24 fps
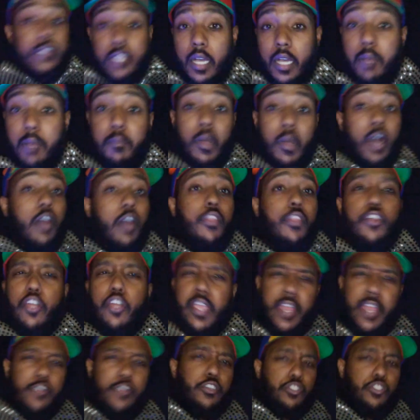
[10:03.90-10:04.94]
Some other
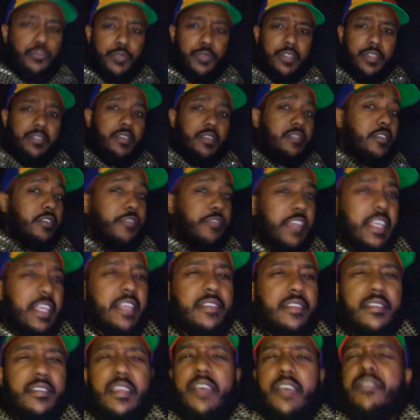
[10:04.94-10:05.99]
characteristics of
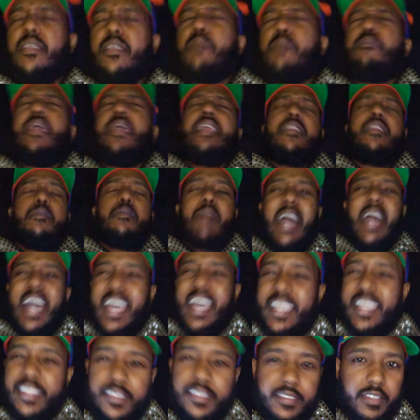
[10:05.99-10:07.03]
ETFs that make them
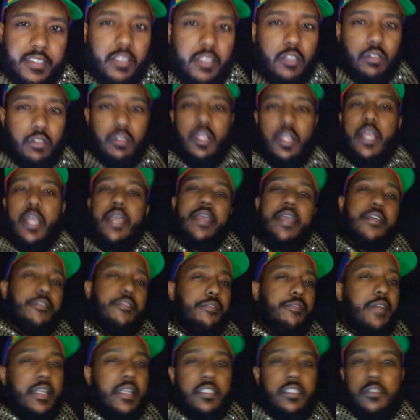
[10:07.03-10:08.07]
ideal
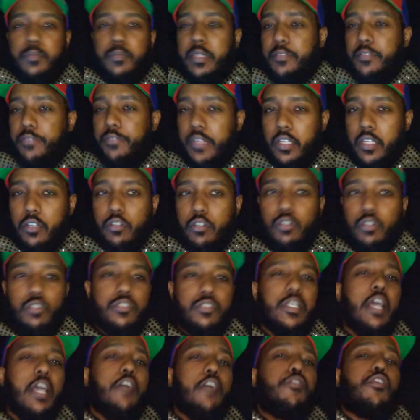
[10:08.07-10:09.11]
investment
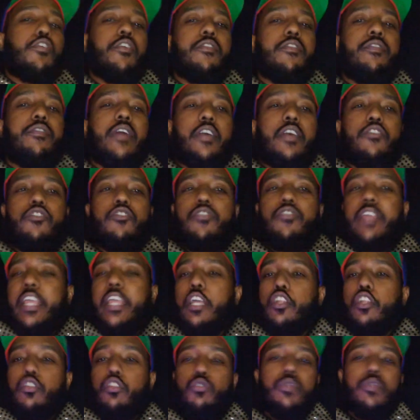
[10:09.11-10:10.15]
vehicles for investors
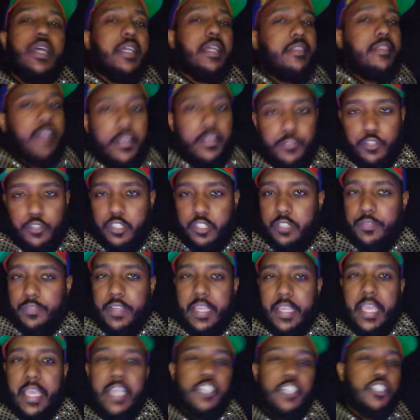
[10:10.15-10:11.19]
include
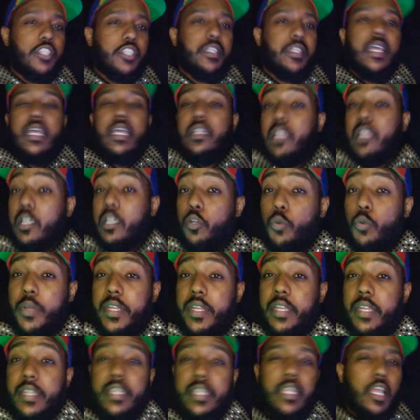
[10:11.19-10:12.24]
diversification,
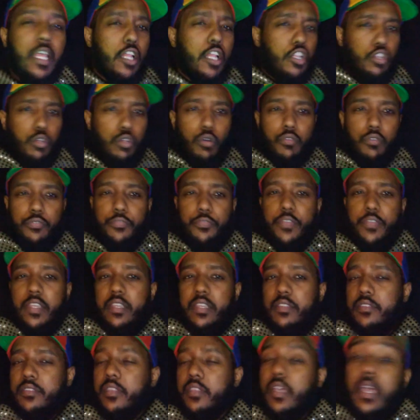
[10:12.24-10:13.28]
liquidity, low
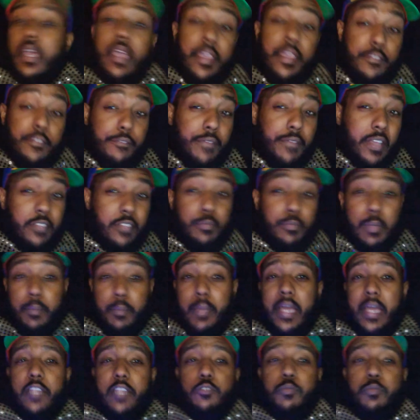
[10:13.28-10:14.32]
fees, investment
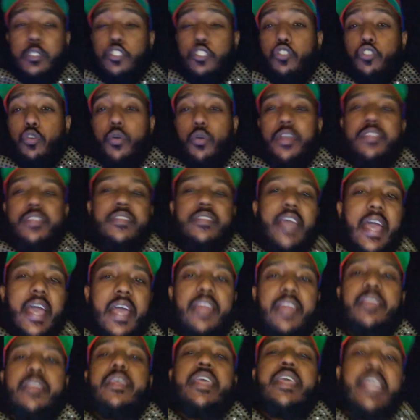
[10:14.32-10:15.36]
management choice,
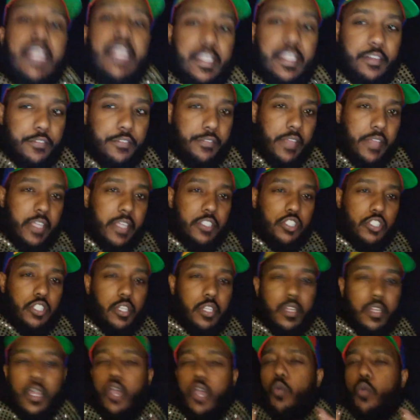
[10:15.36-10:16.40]
and
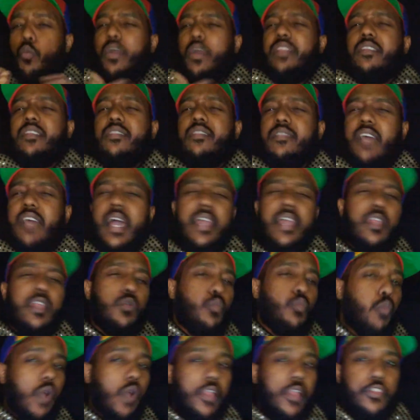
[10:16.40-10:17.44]
innovation. When
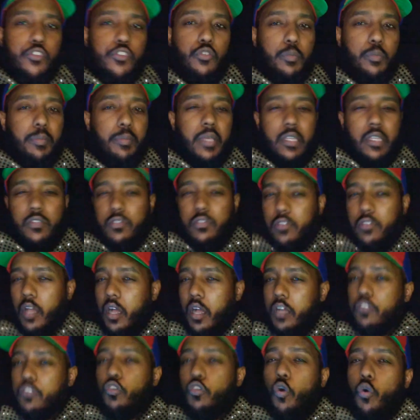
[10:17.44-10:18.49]
deciding whether to pick
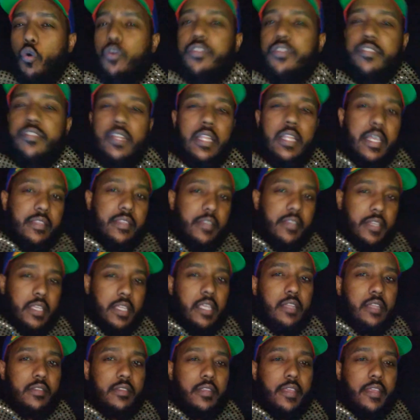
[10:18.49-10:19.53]
stocks or select an
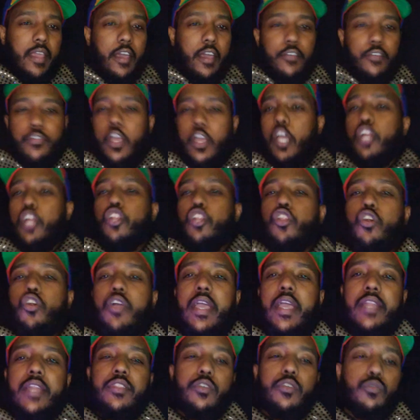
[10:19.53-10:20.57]
ETF,
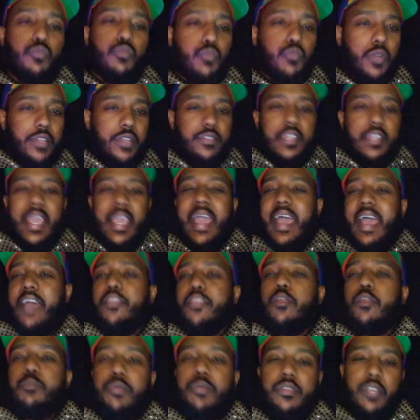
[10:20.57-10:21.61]
look at the risk
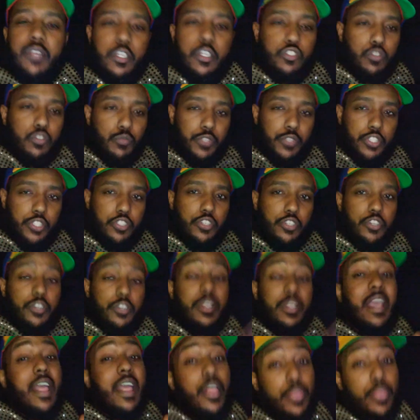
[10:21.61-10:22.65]
and the potential
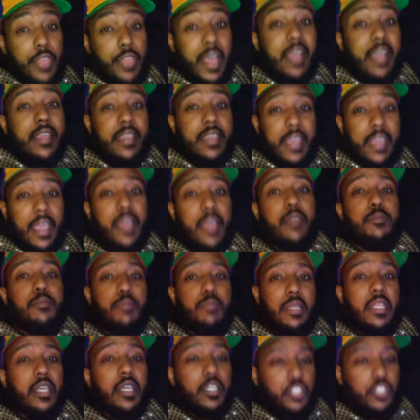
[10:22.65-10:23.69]
return that can
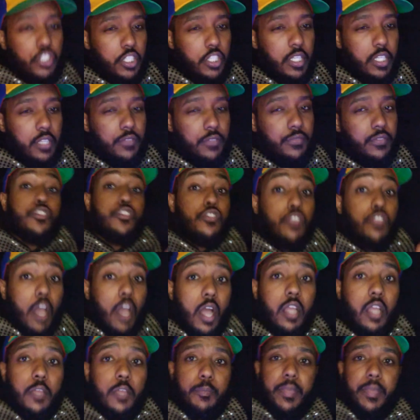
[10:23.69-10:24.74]
be achieved.
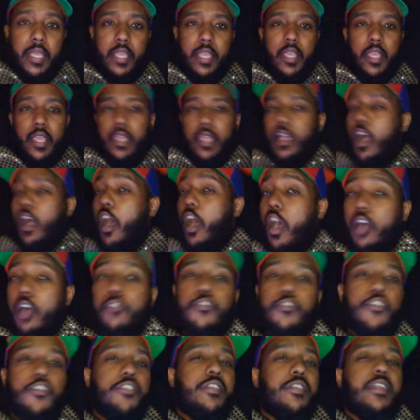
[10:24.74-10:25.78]
Stock picking
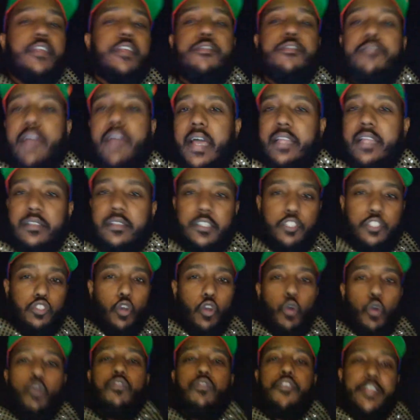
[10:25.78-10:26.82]
offers an advantage
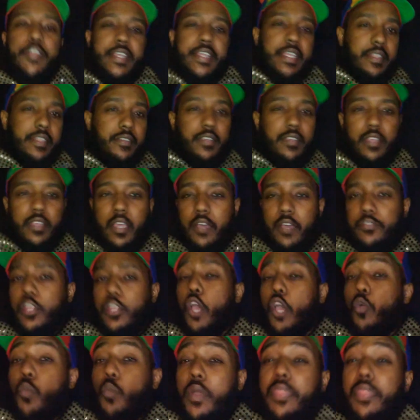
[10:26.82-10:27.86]
over ETFs
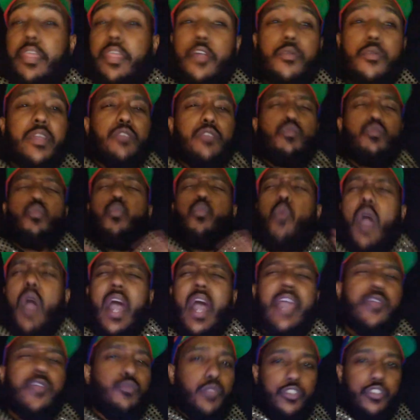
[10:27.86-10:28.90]
when there is
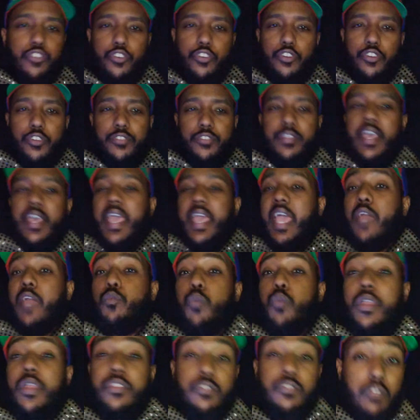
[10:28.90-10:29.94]
wide returns,
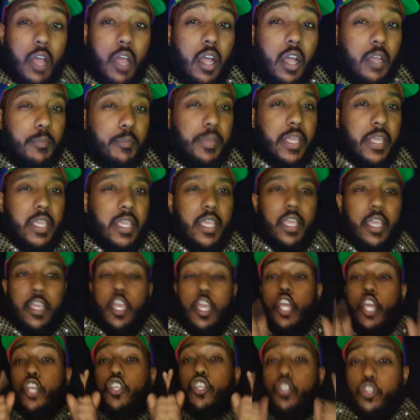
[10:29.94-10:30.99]
and with stock picking,
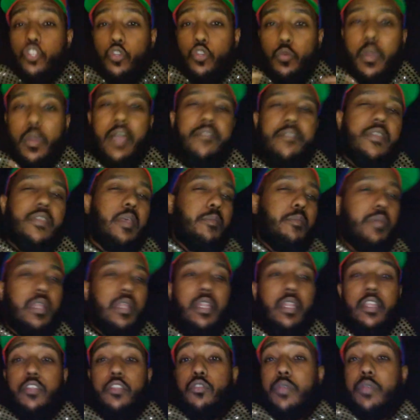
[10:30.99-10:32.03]
you have the
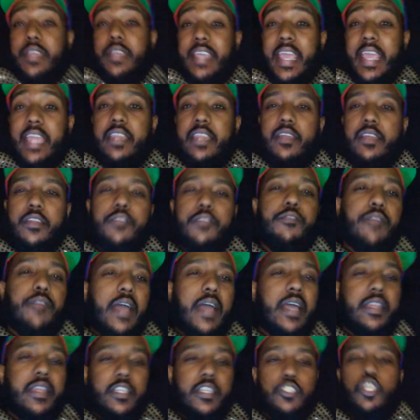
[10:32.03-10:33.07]
ability to gain an
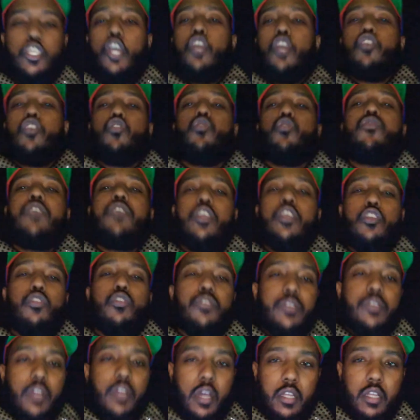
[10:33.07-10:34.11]
advantage using
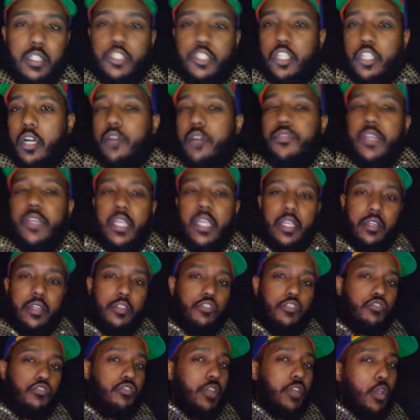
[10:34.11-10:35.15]
your knowledge of the
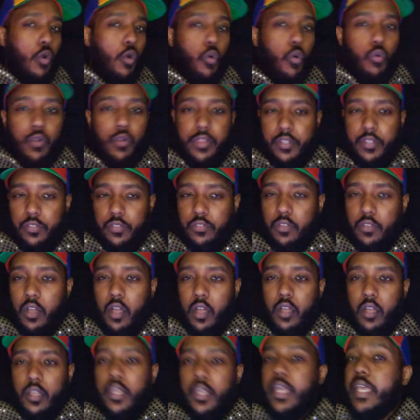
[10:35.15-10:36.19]
industry or the
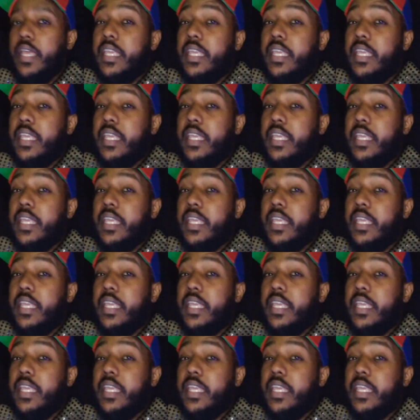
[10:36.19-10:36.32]
stock.